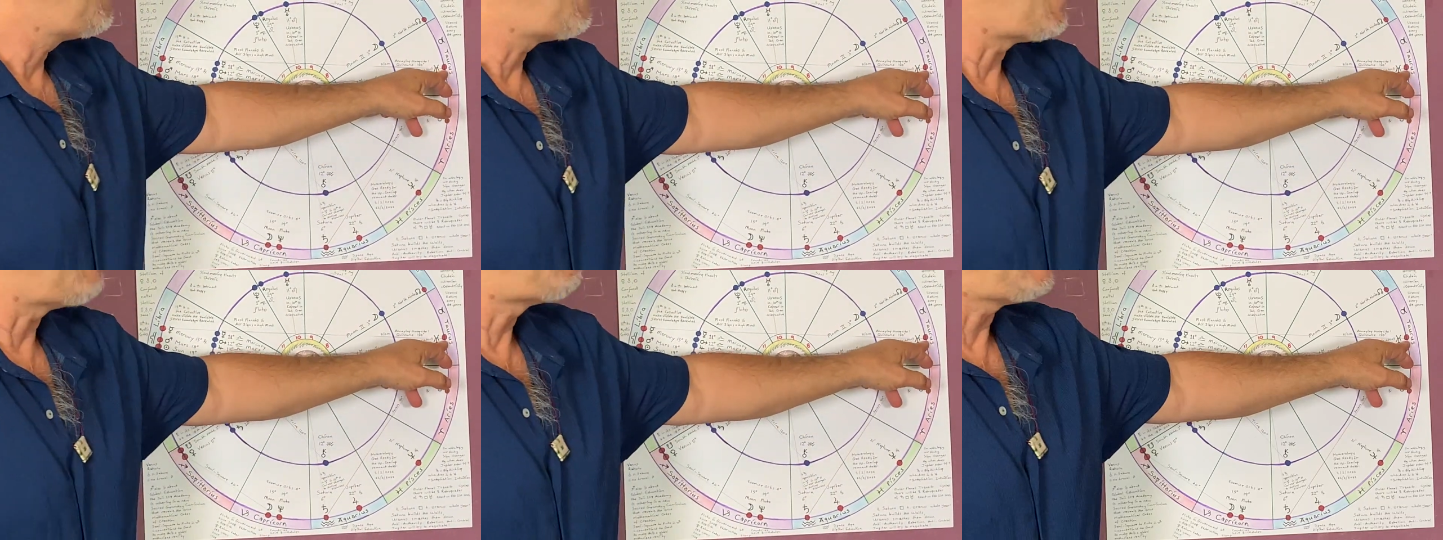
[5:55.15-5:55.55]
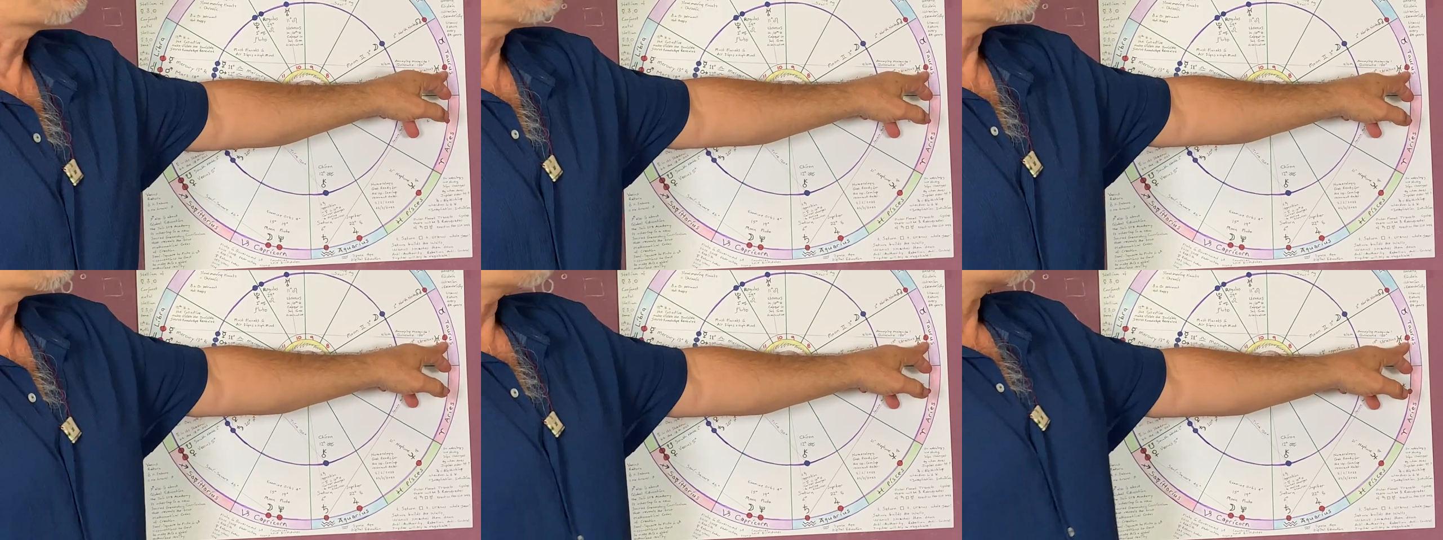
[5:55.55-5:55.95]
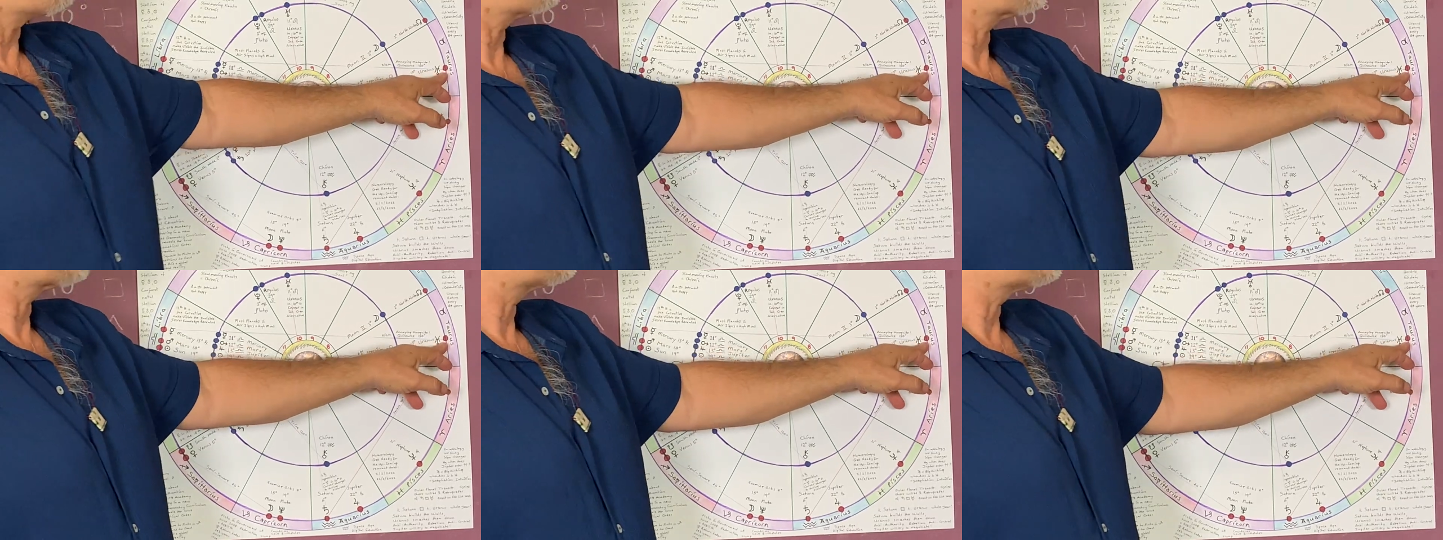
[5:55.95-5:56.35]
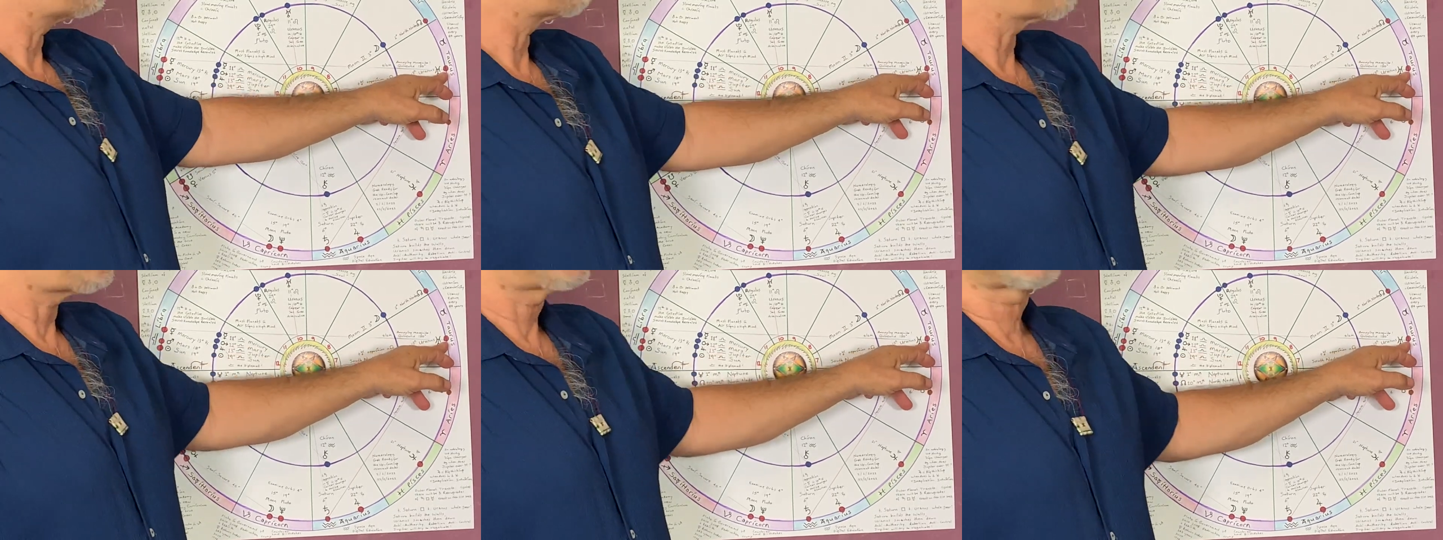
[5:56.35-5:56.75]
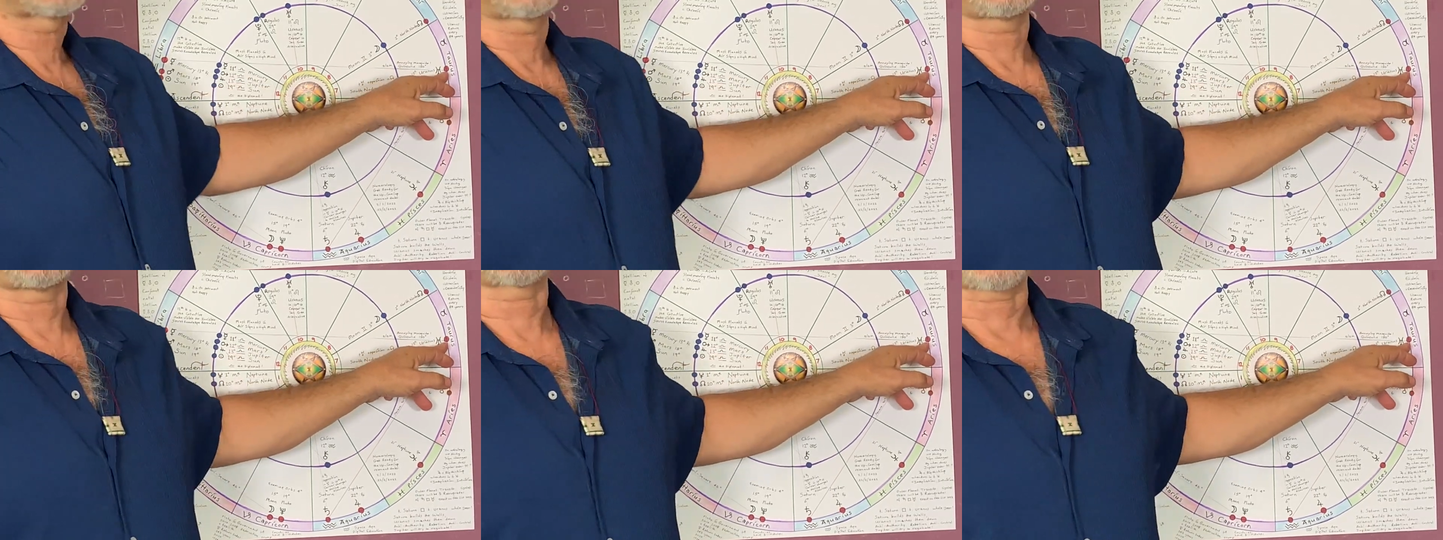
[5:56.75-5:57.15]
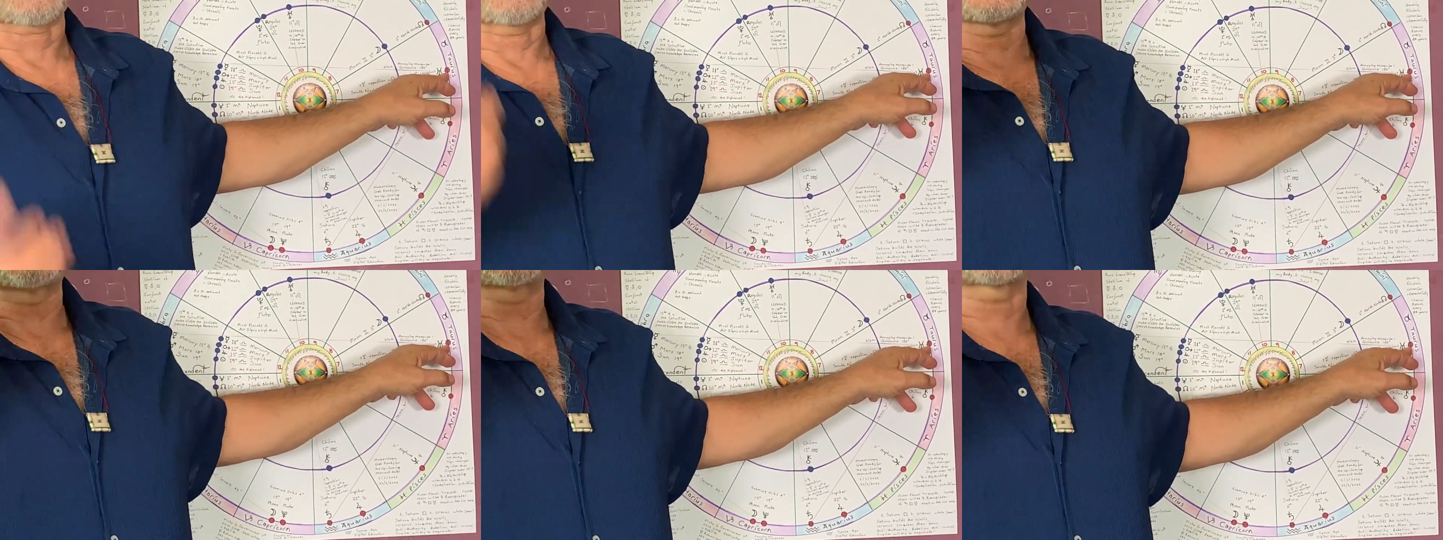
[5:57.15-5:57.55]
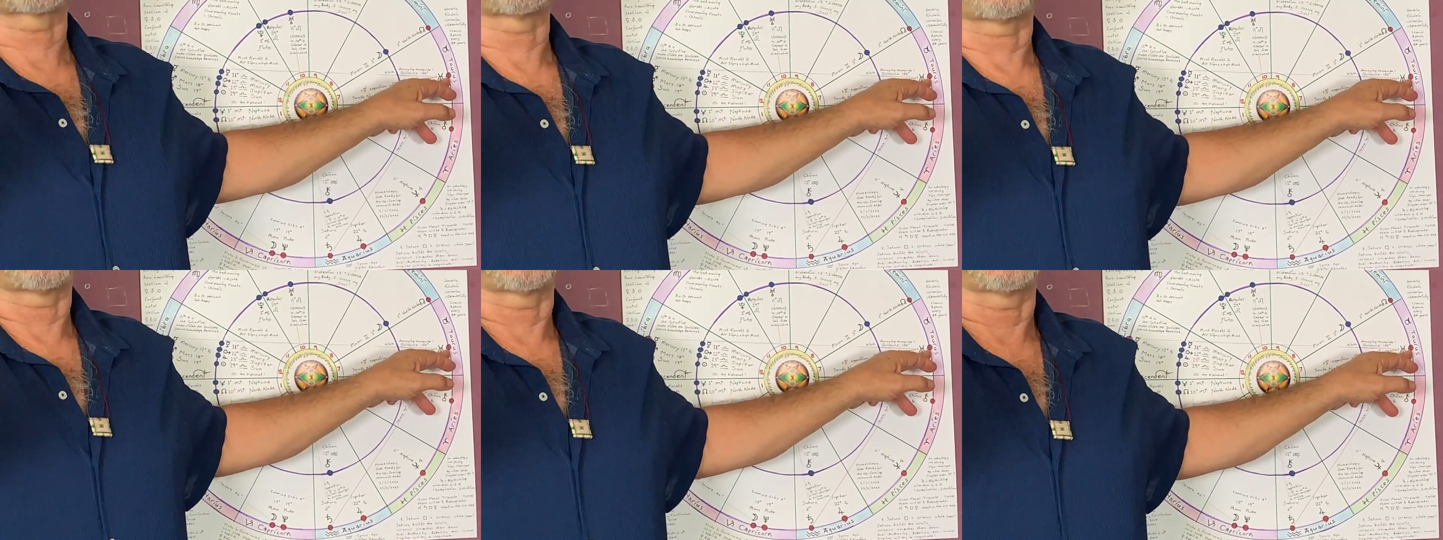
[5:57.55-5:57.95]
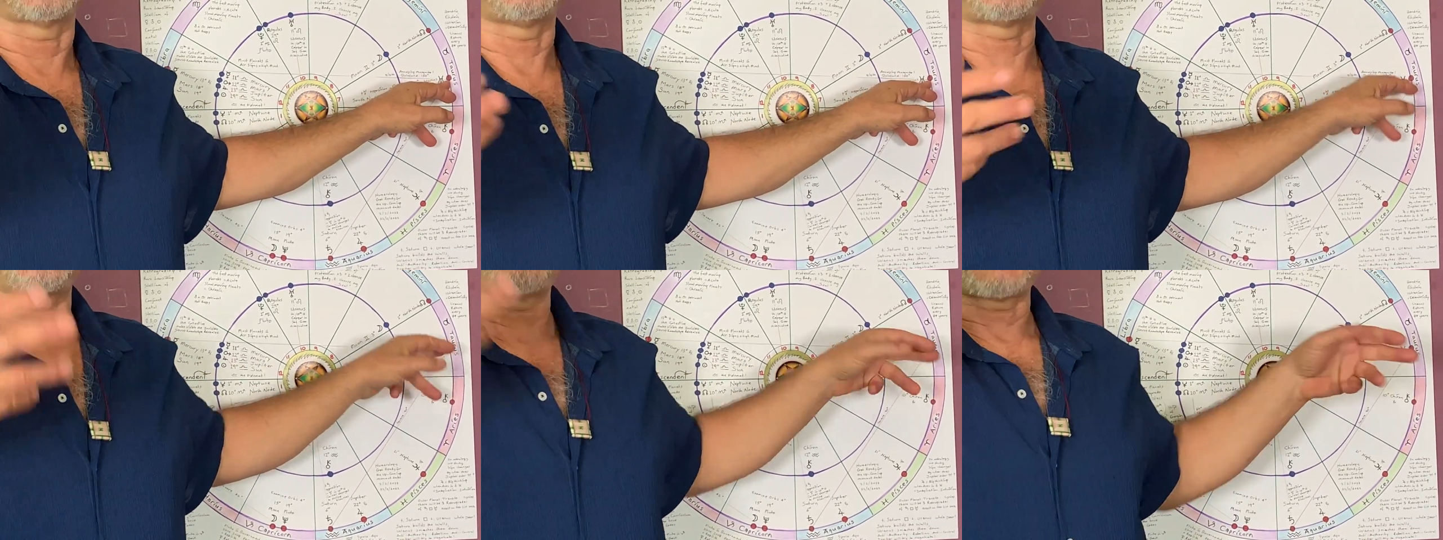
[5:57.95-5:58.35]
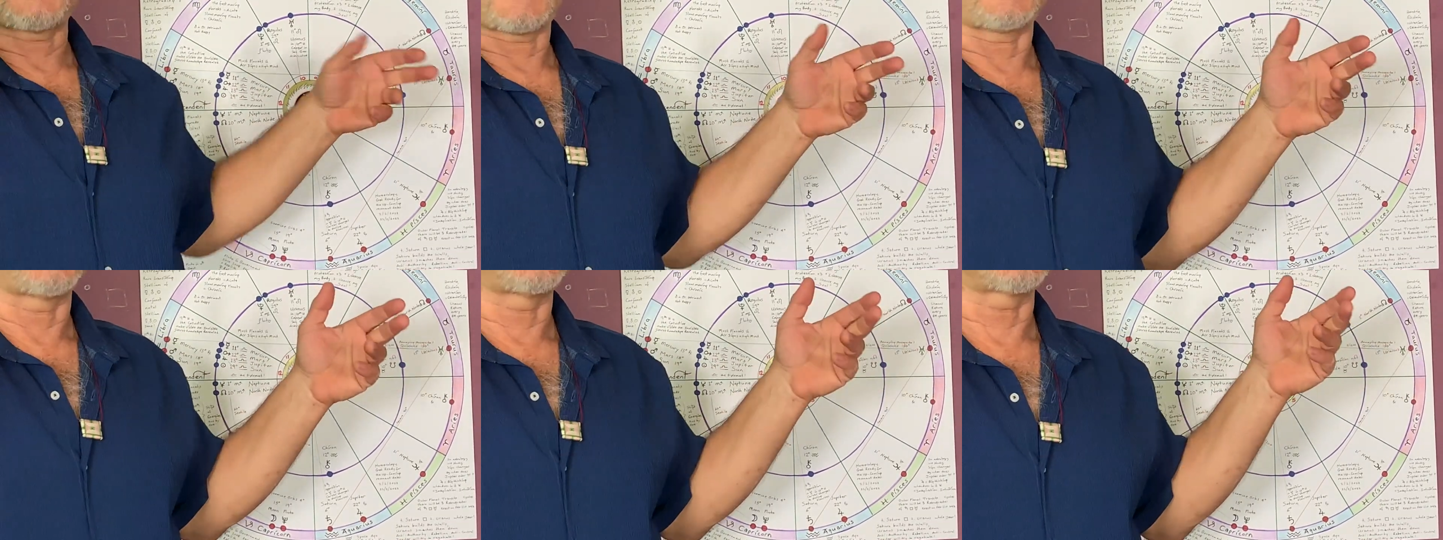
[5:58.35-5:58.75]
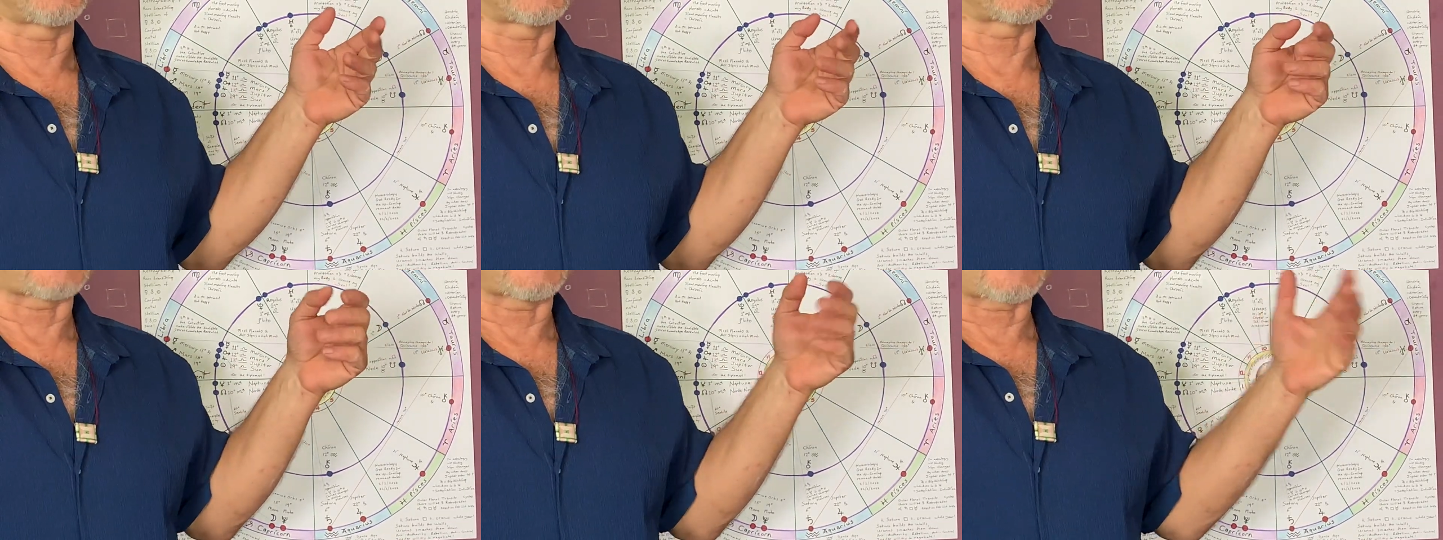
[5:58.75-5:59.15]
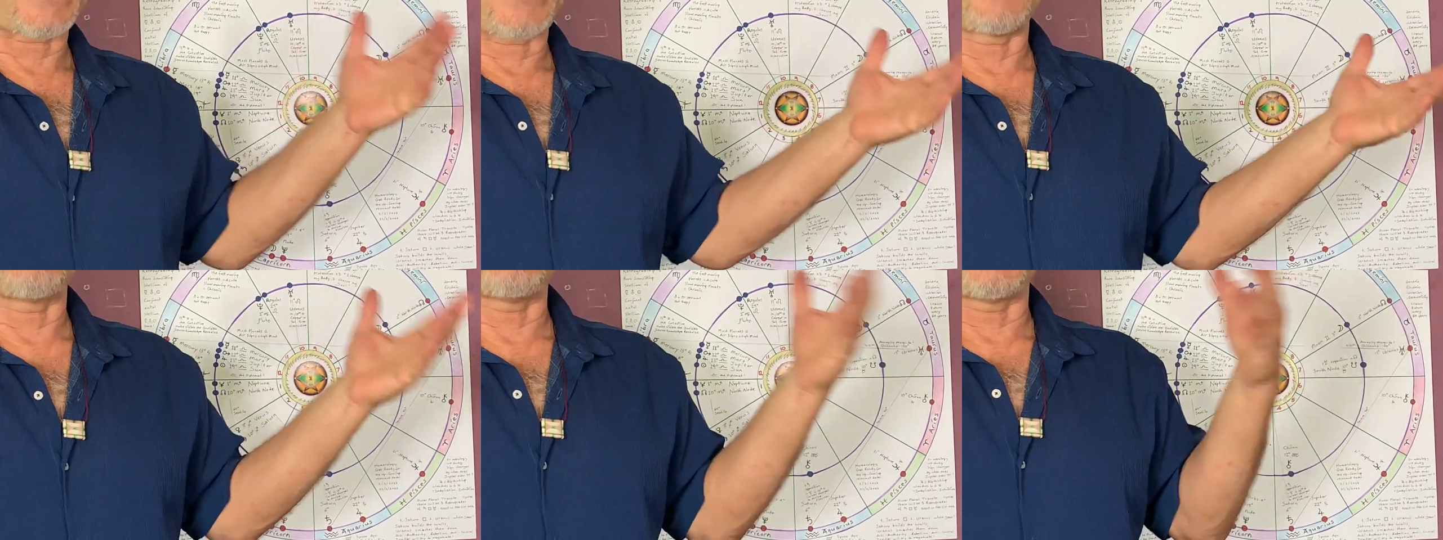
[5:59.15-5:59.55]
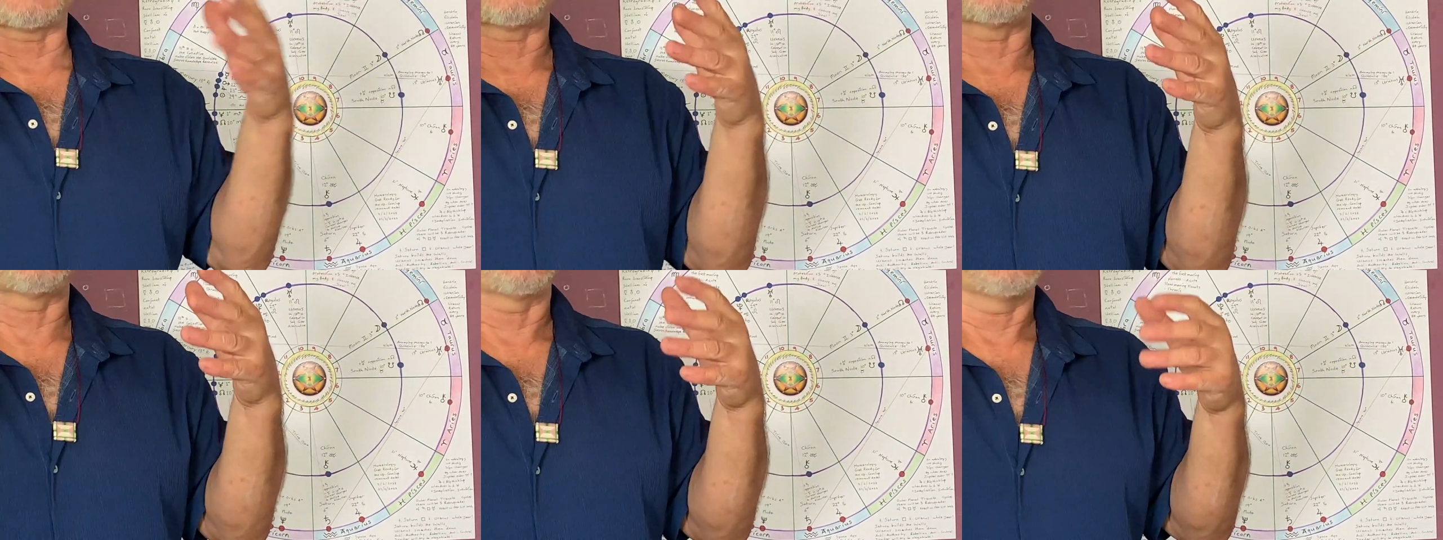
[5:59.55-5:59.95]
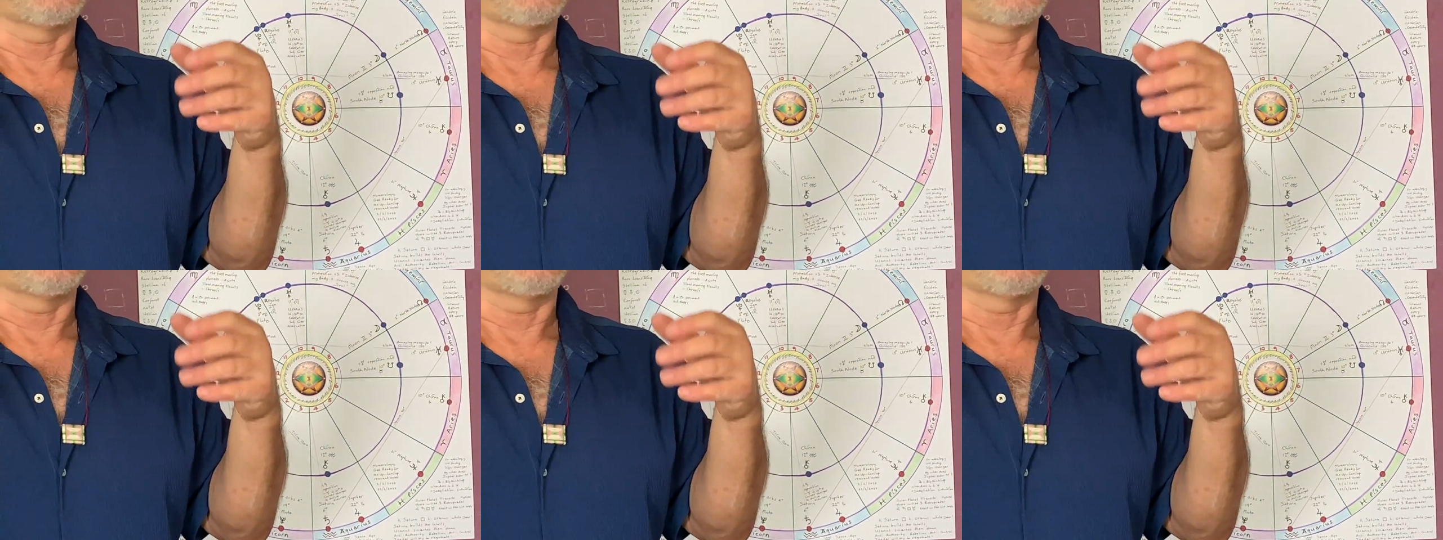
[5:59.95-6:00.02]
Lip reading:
[unreadable: no face in view]